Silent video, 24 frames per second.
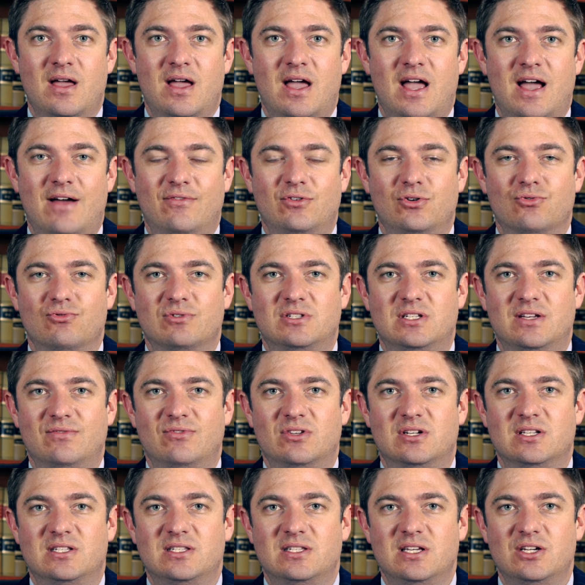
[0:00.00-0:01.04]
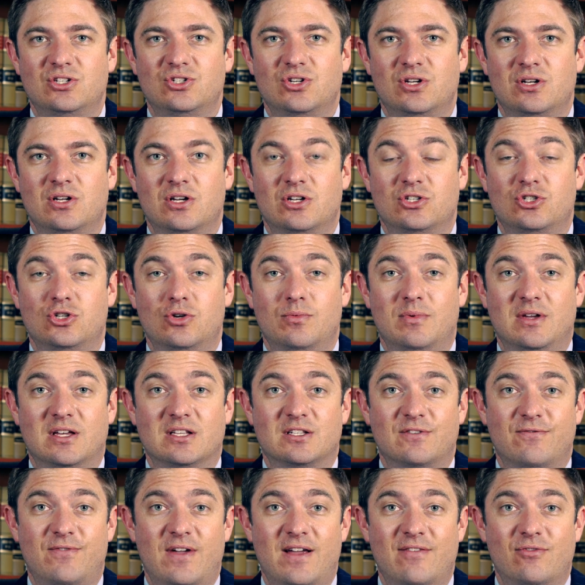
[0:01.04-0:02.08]
After you receive the decision, assuming
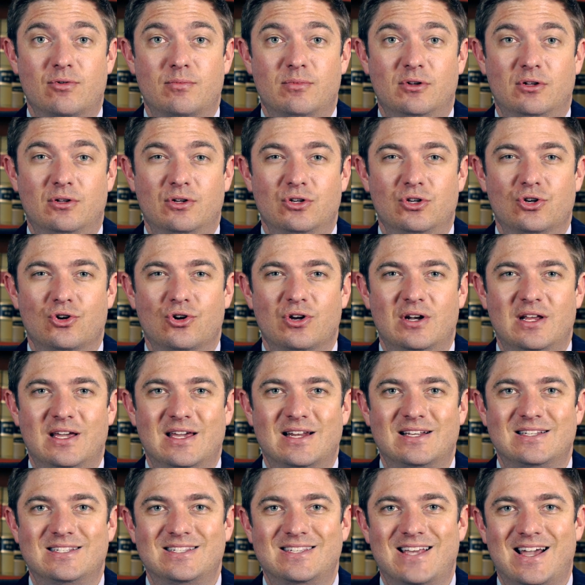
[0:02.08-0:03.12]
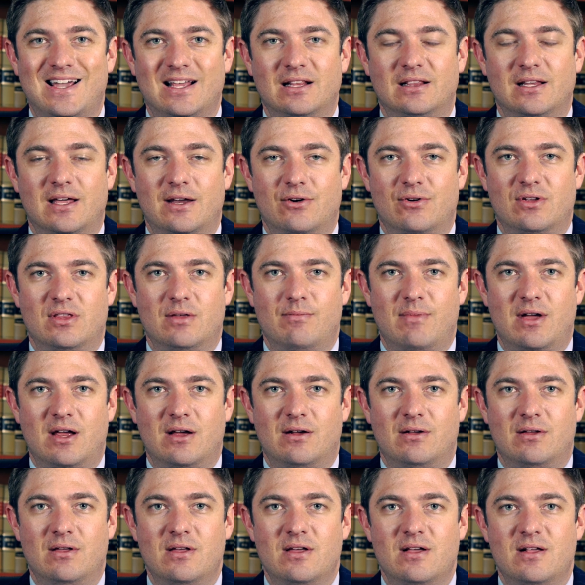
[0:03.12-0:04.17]
it's favorable, you're going to get a second letter in the
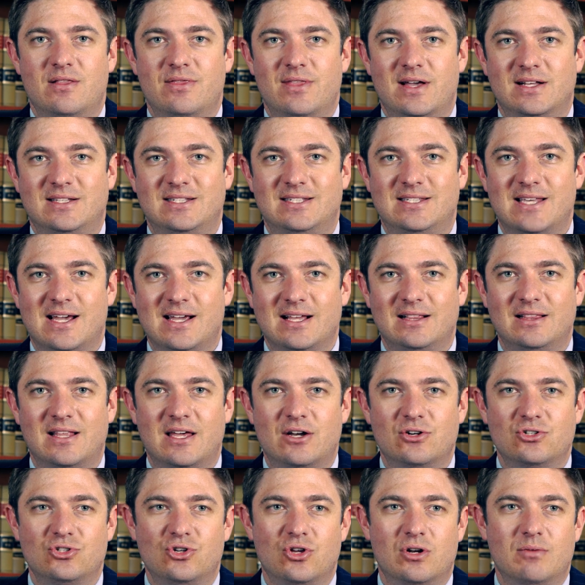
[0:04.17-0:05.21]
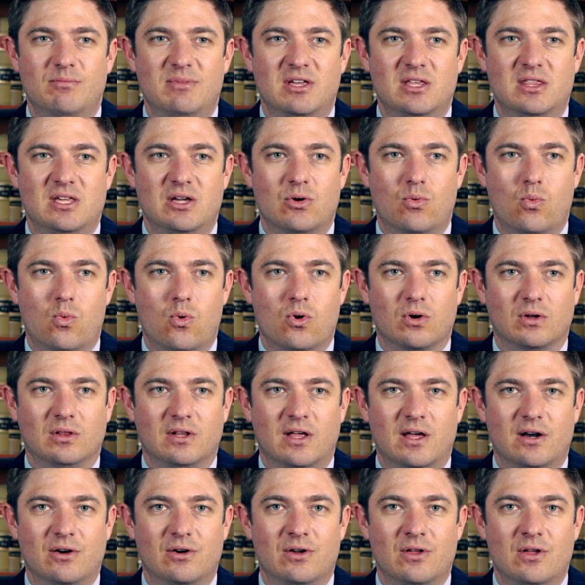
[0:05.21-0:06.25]
mail. That second letter is going to be the award
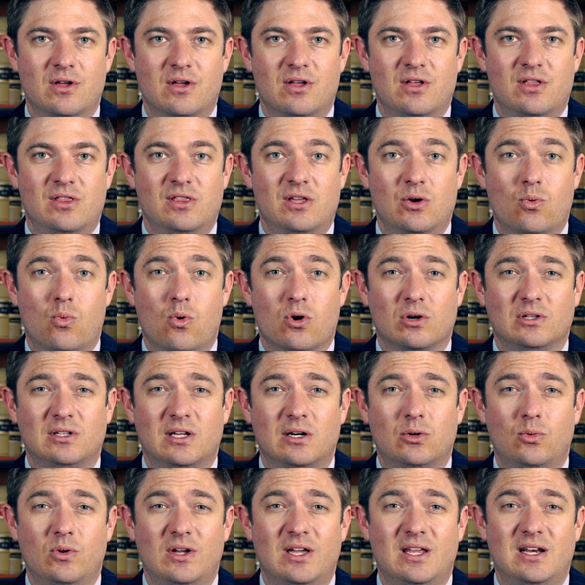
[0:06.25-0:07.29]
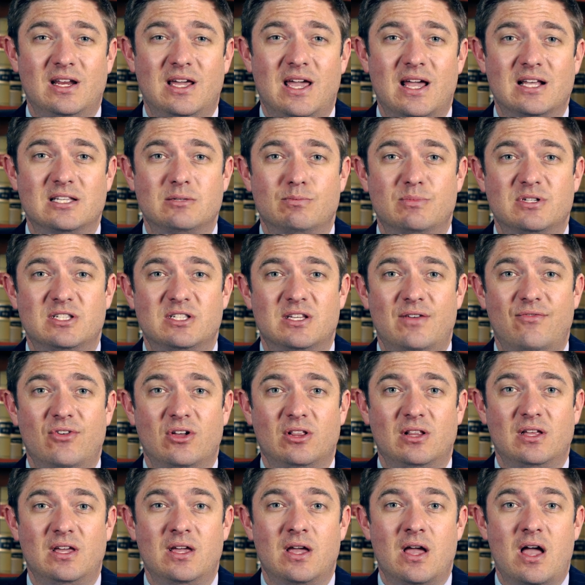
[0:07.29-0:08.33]
letter. The award letter will indicate
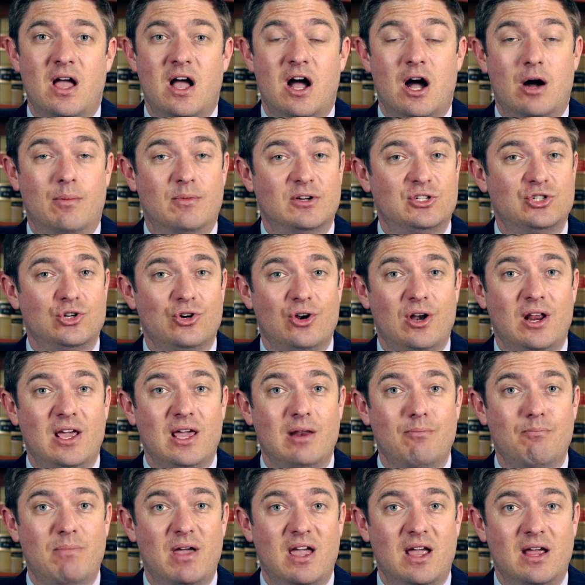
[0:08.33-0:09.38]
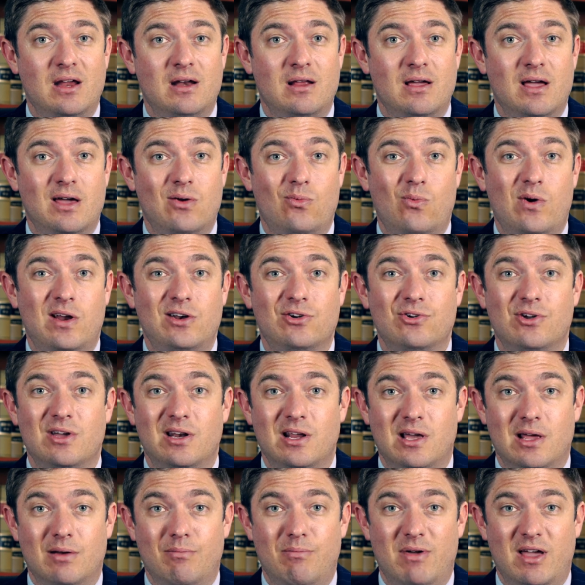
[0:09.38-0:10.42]
specifically how much you're going to get paid and when you're going to
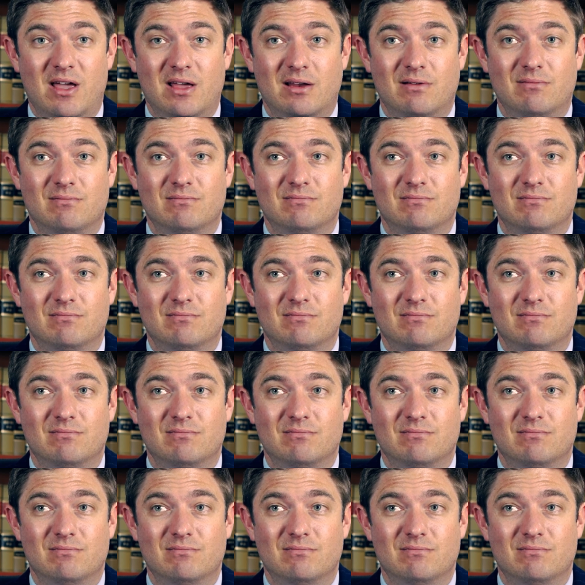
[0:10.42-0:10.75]
get paid.